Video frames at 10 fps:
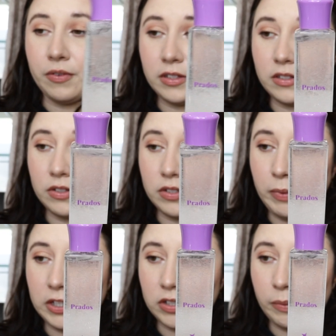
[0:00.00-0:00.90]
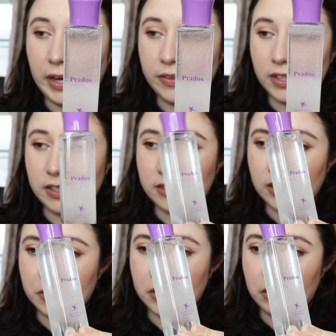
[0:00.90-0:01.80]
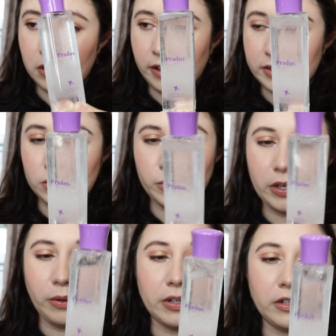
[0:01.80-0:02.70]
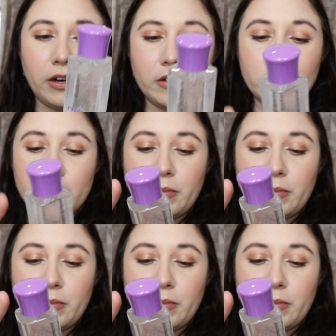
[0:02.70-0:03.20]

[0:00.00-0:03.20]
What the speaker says: know what's so special about this that it would cost $21,